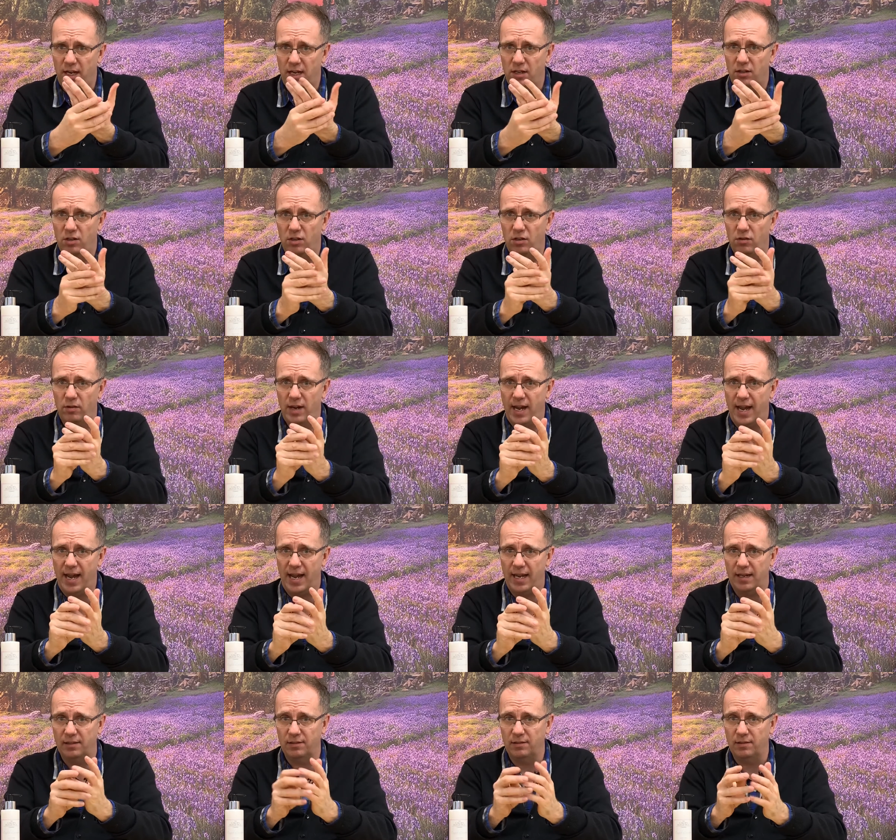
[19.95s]
into your
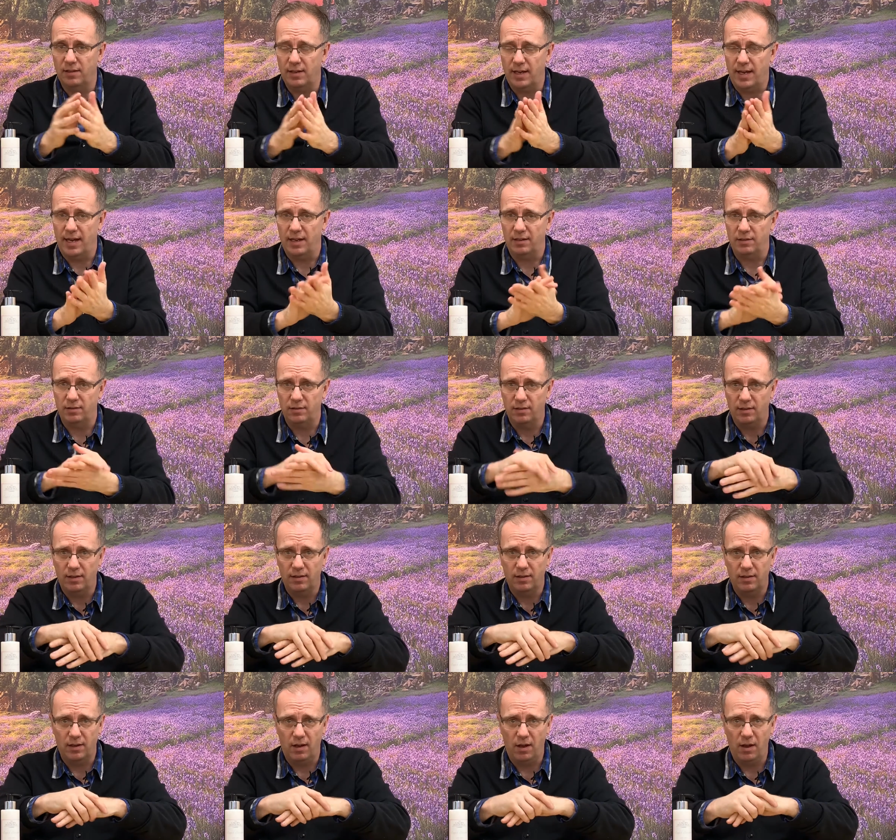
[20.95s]
hands as
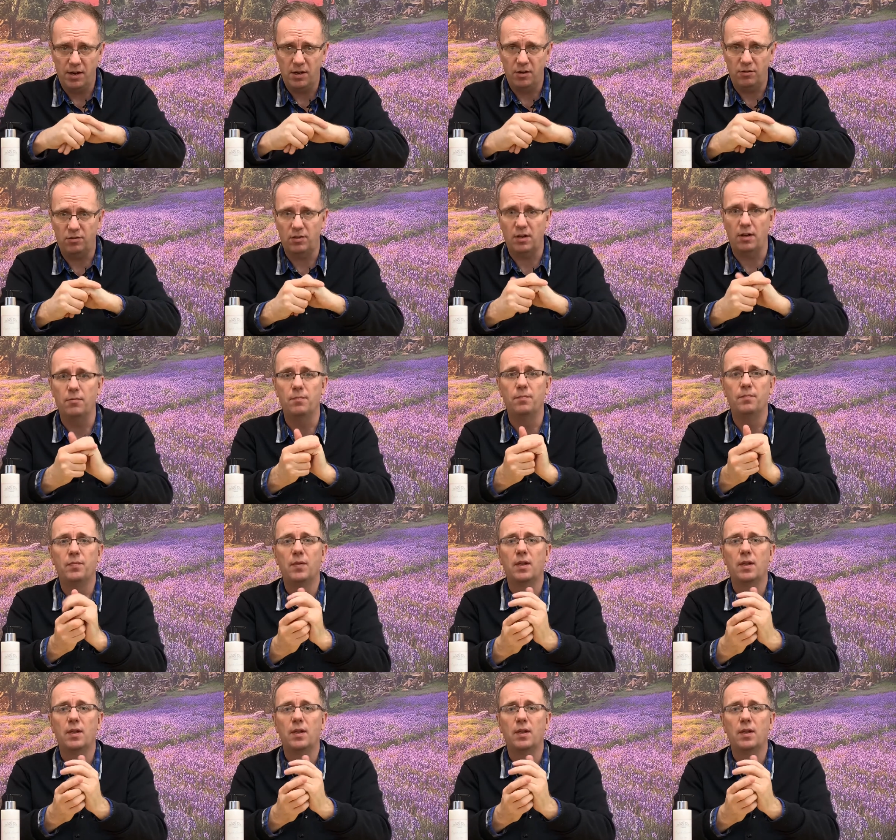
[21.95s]
I do so.